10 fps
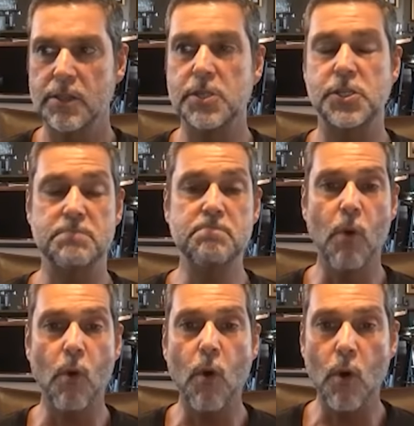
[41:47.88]
there's just
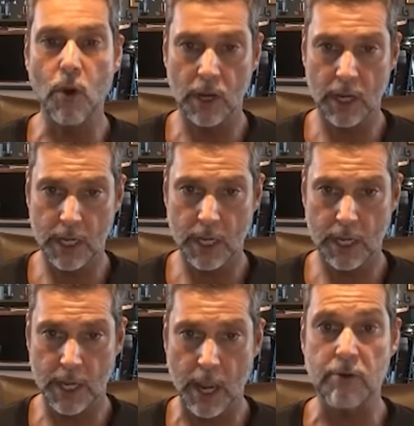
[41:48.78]
more
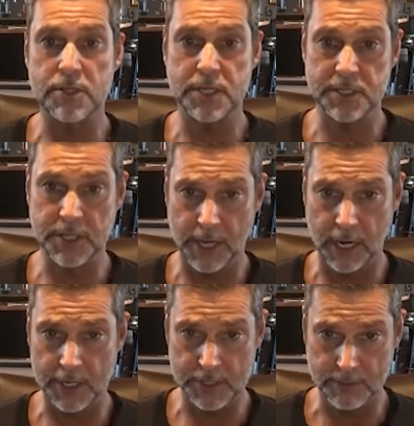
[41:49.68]
currency in
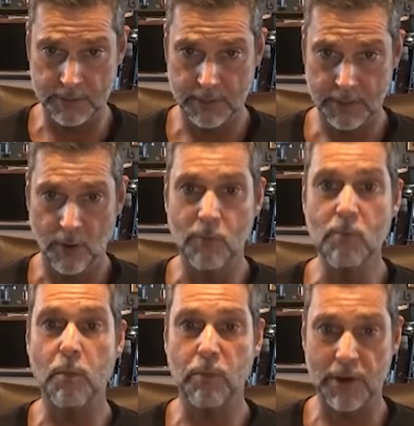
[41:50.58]
circulation, or
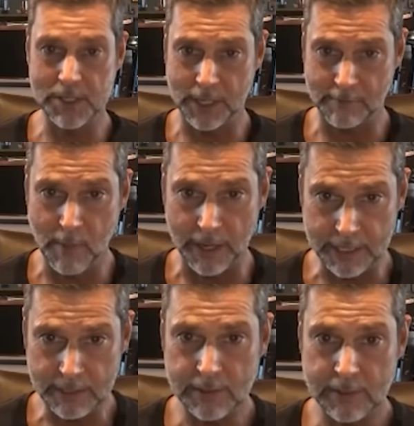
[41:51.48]
more printing of money.